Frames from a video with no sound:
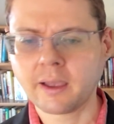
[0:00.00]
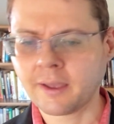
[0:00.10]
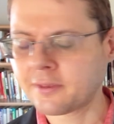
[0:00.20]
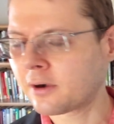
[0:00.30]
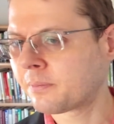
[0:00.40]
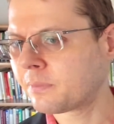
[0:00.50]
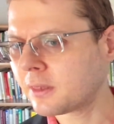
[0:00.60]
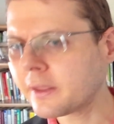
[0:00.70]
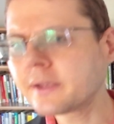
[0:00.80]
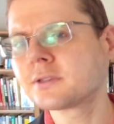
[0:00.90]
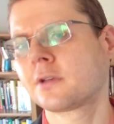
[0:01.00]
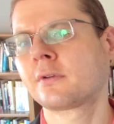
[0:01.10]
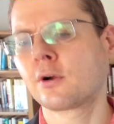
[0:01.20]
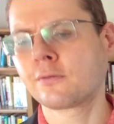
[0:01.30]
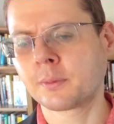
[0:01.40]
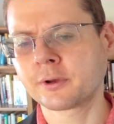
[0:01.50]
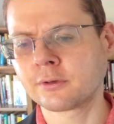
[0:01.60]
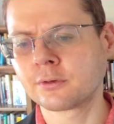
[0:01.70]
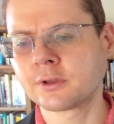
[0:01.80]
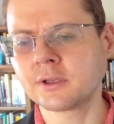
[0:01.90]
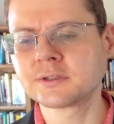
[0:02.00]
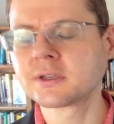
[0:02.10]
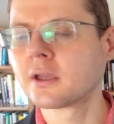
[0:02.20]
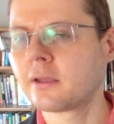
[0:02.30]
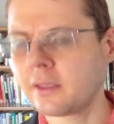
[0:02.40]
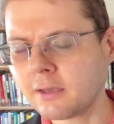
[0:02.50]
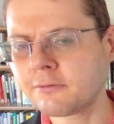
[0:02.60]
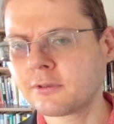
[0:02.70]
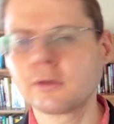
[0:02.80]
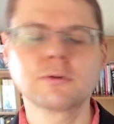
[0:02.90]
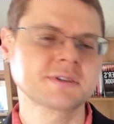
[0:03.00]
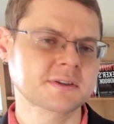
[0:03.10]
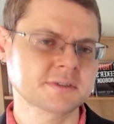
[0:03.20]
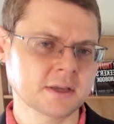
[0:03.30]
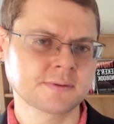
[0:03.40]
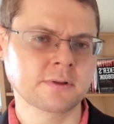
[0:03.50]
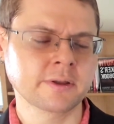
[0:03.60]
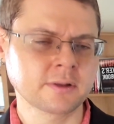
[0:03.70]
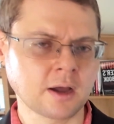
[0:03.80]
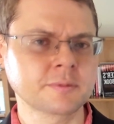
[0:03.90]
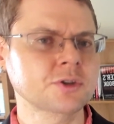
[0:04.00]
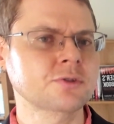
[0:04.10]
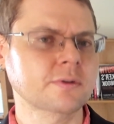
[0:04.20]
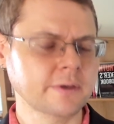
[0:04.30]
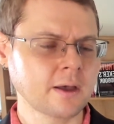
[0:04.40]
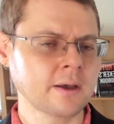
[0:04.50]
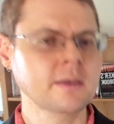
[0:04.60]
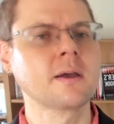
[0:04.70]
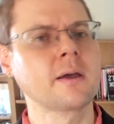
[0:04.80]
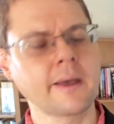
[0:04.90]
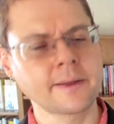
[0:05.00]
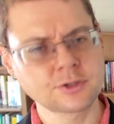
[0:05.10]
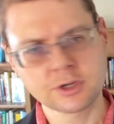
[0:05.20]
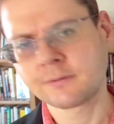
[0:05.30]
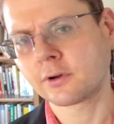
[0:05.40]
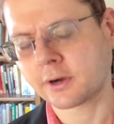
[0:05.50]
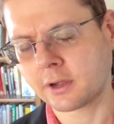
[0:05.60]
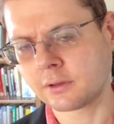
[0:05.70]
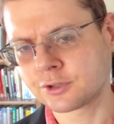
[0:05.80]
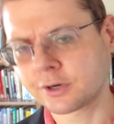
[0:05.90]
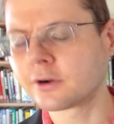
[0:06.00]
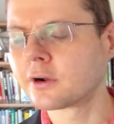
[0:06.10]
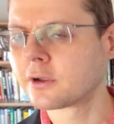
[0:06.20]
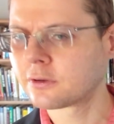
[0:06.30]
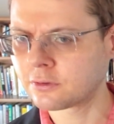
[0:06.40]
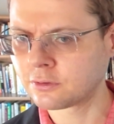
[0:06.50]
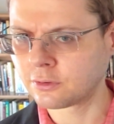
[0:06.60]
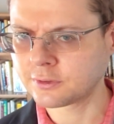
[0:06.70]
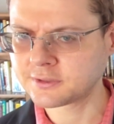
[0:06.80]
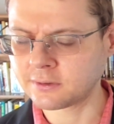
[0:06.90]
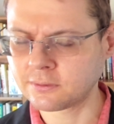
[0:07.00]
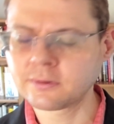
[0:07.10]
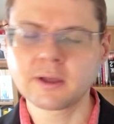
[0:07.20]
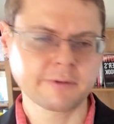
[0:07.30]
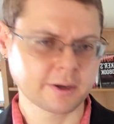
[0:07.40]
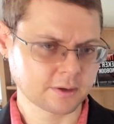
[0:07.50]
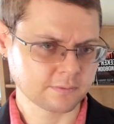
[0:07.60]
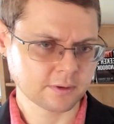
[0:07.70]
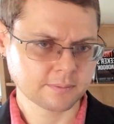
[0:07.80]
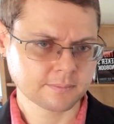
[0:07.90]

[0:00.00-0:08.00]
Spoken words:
And there are plenty of growth opportunities if you successfully adopt generative AI and shift your culture to doing so effectively.